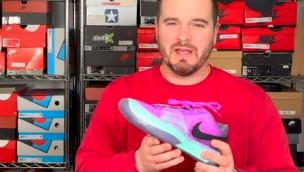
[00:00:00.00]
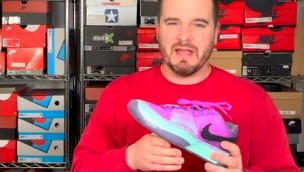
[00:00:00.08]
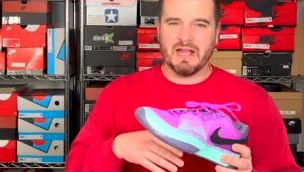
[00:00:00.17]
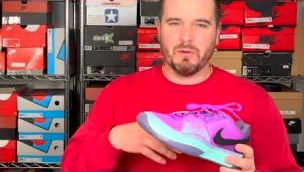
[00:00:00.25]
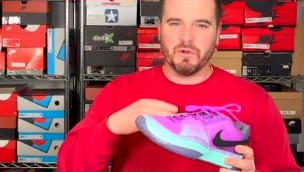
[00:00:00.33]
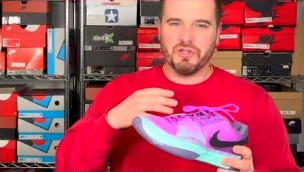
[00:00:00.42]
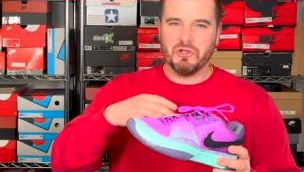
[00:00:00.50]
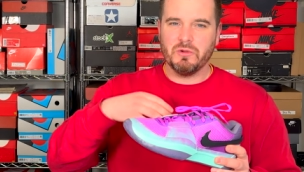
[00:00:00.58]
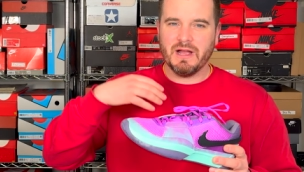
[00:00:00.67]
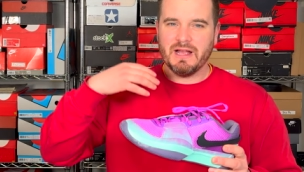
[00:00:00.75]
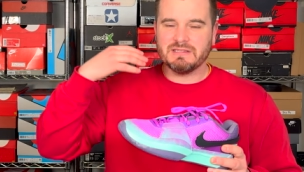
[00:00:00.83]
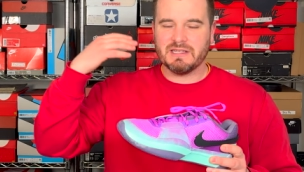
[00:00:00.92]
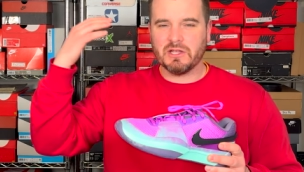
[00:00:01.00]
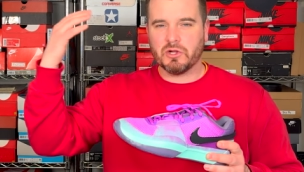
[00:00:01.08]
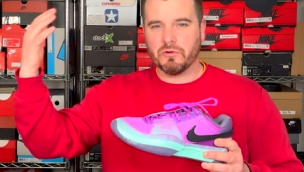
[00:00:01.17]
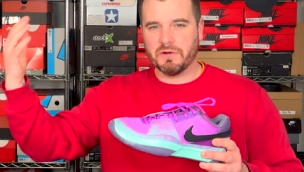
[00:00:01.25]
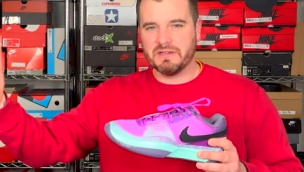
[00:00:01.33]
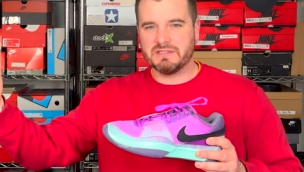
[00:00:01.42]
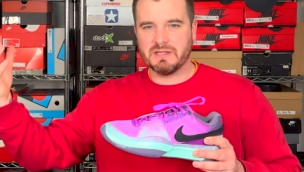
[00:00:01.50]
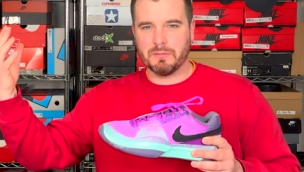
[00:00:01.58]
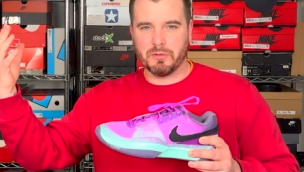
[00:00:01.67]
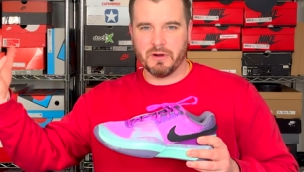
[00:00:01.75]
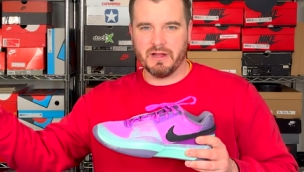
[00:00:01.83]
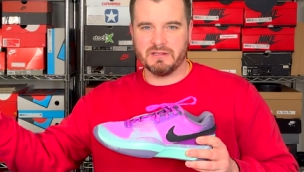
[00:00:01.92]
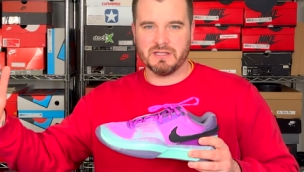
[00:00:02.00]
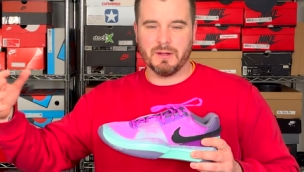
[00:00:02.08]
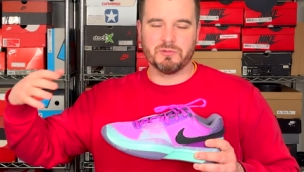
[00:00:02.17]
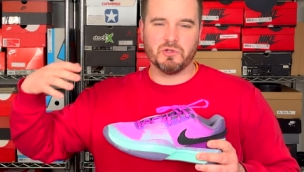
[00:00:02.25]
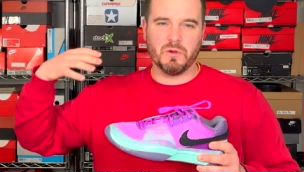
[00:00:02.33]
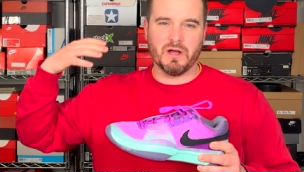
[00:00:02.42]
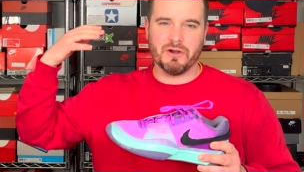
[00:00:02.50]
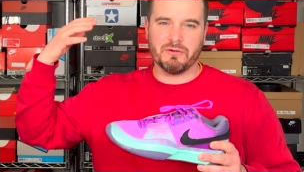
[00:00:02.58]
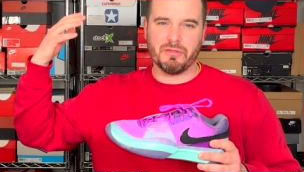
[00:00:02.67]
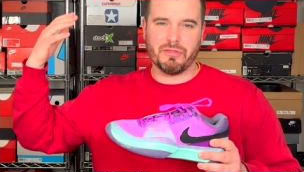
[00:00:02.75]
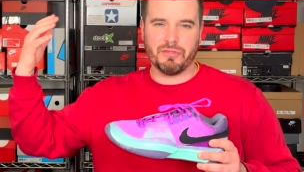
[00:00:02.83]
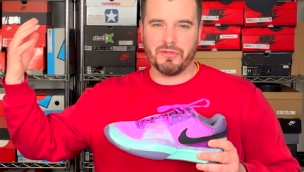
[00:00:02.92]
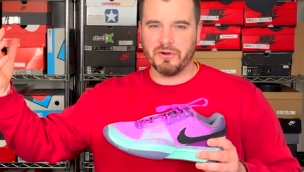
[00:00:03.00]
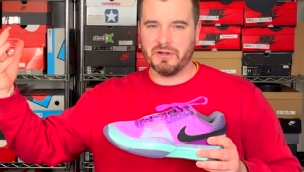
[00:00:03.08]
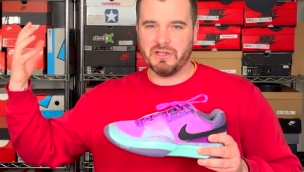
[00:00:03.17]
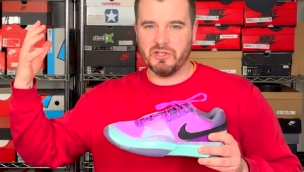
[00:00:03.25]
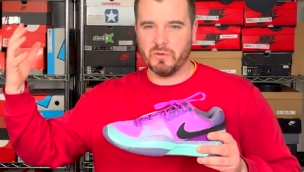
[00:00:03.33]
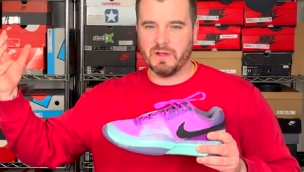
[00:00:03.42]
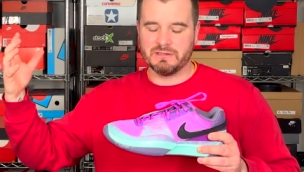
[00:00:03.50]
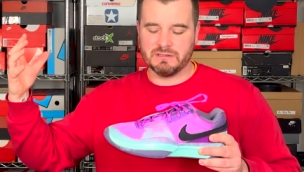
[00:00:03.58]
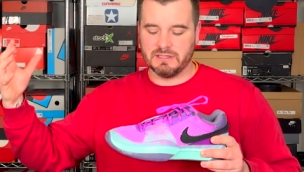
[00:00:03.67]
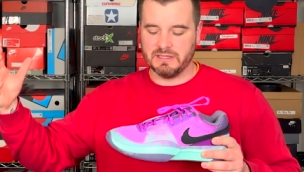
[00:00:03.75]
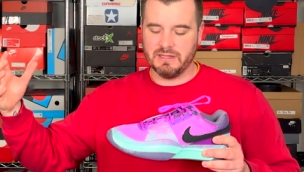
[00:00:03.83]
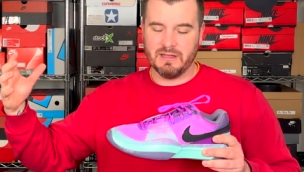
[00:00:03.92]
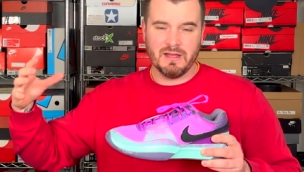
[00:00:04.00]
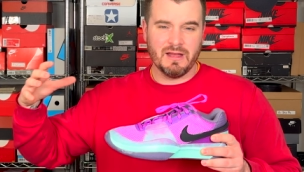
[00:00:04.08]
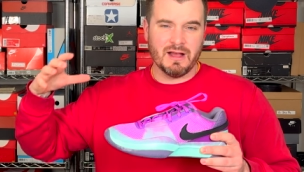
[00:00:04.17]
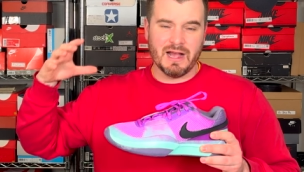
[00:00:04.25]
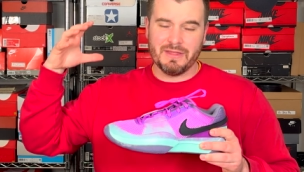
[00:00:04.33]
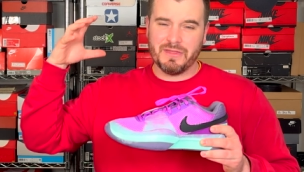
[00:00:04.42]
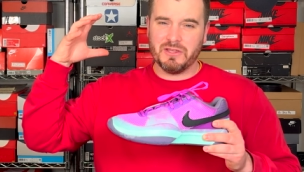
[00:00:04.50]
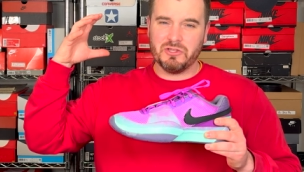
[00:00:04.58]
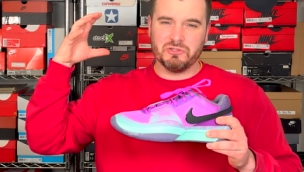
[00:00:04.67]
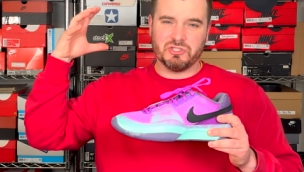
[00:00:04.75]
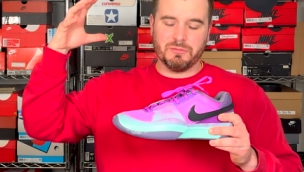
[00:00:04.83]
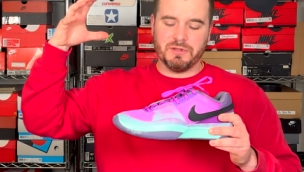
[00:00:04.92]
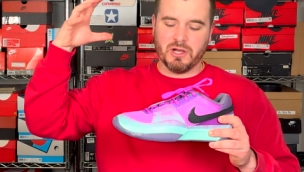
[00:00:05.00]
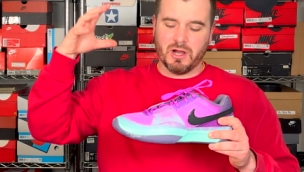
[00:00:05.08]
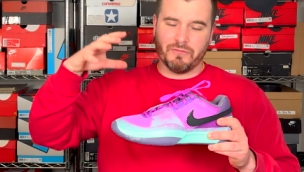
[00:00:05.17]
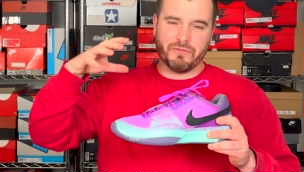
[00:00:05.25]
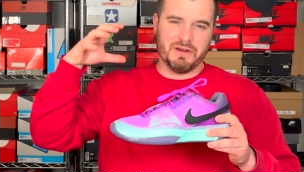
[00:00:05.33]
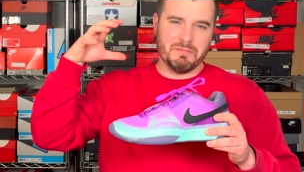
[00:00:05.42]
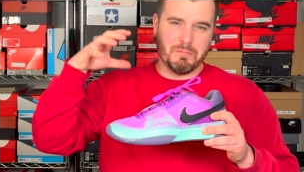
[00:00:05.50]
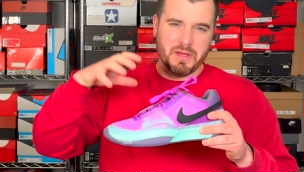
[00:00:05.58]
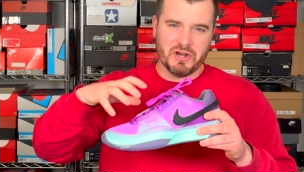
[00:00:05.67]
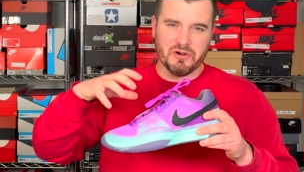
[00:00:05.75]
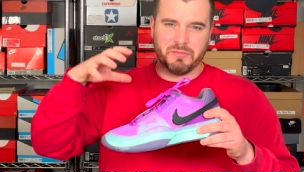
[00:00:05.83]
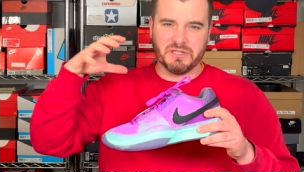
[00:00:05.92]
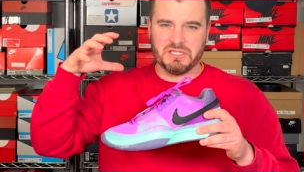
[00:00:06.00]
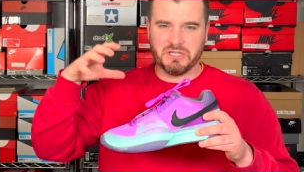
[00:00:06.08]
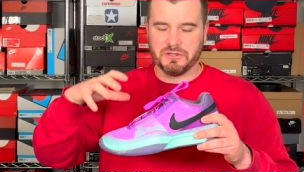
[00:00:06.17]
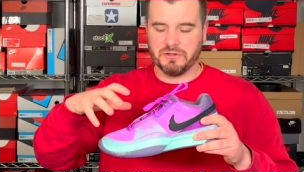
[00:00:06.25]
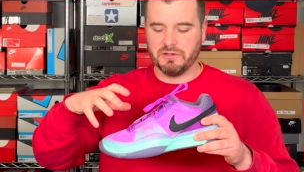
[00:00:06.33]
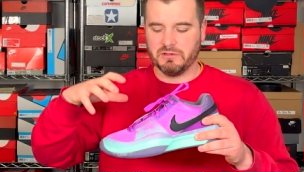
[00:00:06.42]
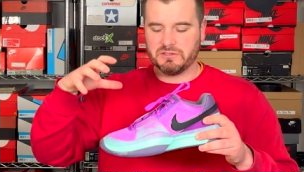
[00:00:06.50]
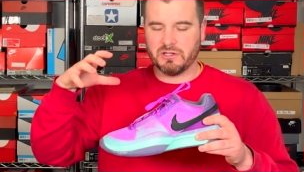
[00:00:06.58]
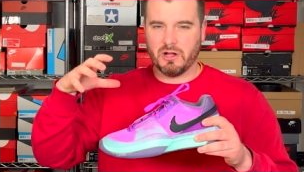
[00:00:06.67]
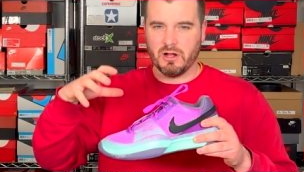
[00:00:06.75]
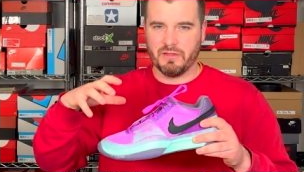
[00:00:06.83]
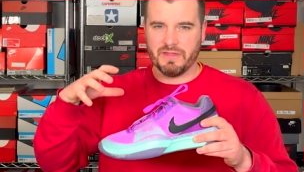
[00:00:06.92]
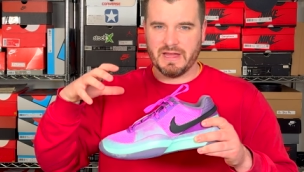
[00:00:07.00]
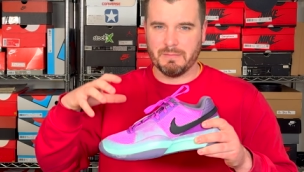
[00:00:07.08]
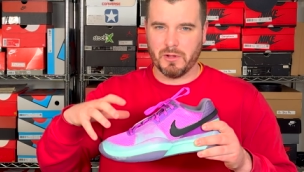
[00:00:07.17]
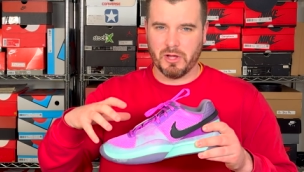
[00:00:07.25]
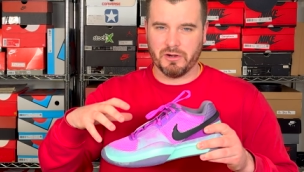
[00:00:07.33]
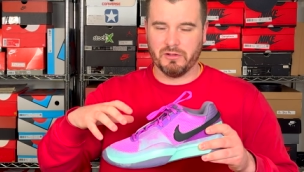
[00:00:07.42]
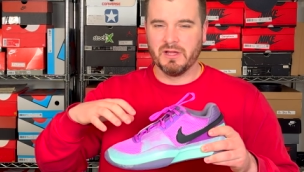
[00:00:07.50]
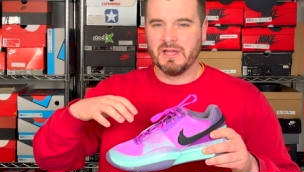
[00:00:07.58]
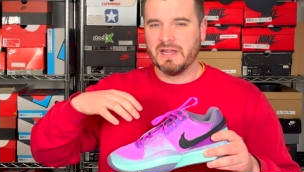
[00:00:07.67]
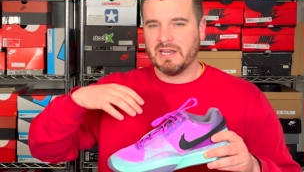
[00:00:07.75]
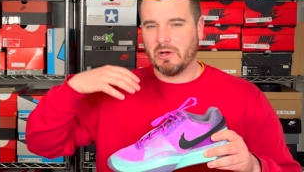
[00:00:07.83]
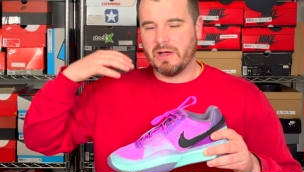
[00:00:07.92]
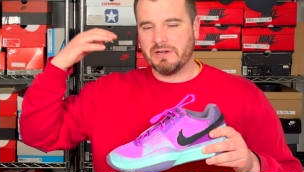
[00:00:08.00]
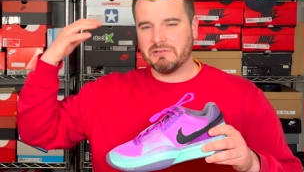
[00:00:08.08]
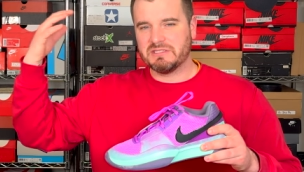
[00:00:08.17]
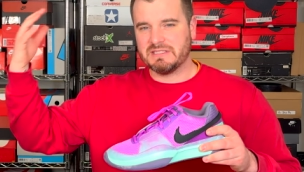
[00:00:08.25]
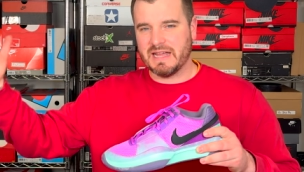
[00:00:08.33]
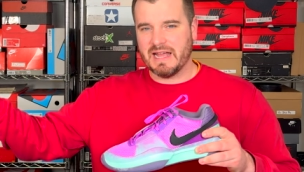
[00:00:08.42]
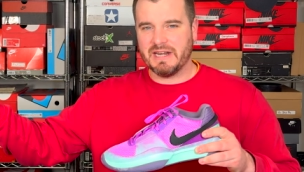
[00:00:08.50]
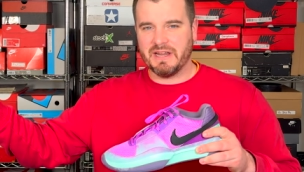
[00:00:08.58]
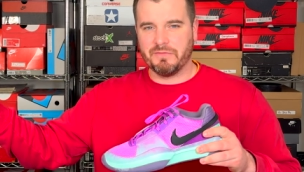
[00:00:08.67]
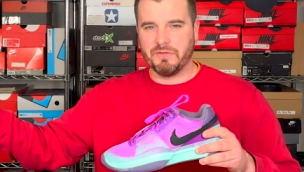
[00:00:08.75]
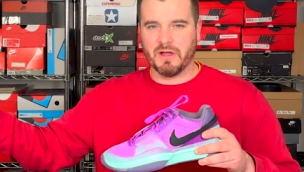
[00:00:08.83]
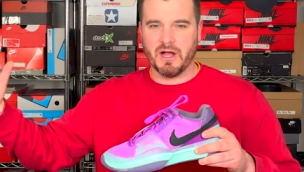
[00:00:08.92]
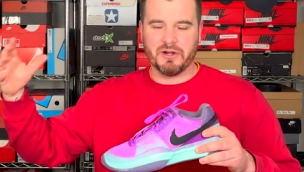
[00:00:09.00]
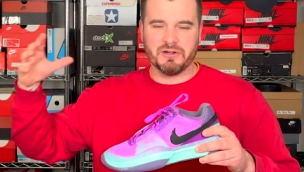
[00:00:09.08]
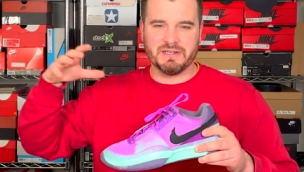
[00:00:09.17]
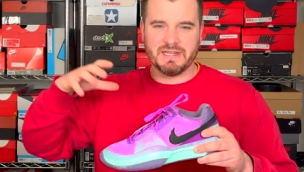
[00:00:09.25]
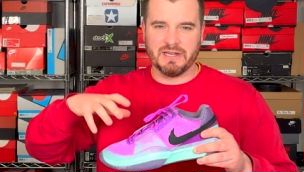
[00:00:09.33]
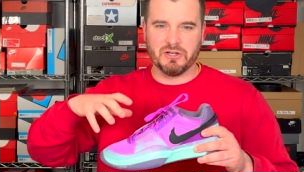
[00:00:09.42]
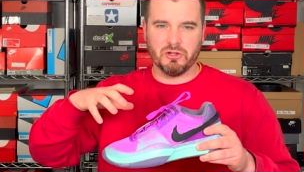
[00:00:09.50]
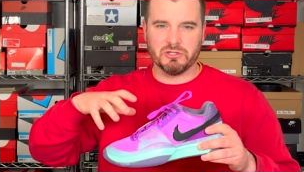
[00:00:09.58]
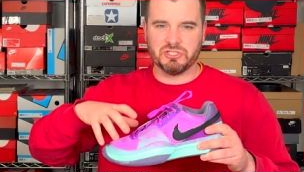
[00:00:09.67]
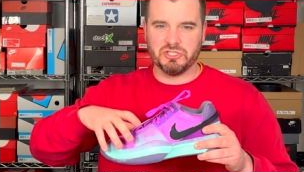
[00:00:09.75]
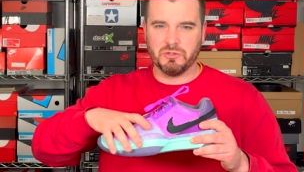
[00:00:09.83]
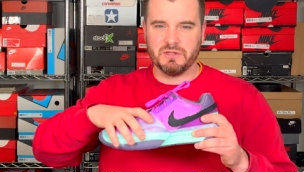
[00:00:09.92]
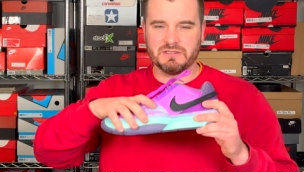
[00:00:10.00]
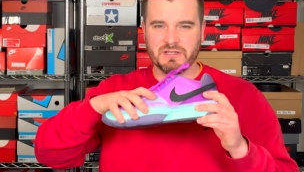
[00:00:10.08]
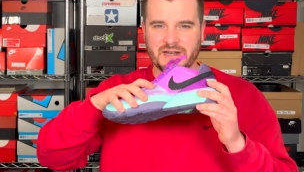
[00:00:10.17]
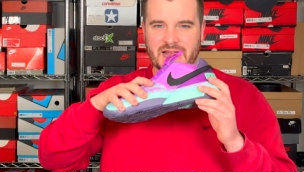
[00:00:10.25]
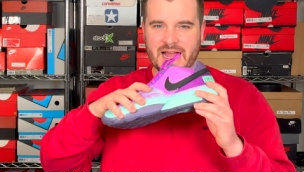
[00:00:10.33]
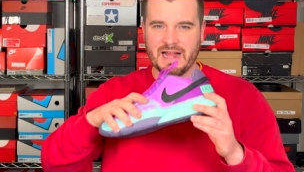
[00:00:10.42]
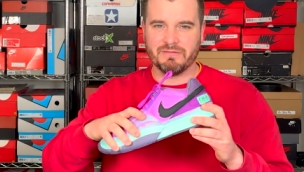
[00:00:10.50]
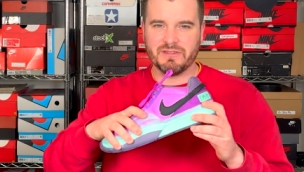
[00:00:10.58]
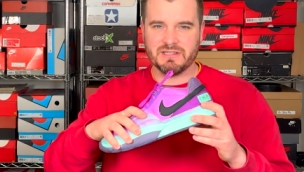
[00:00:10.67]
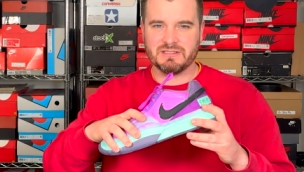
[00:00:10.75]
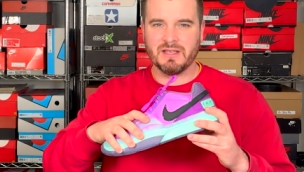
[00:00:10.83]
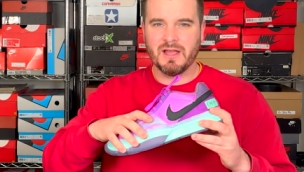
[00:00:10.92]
And when you guys increase the price up to 130 USD, I think you should be offering better materials on that model. Now I understand if the $110 shoe is gonna have this,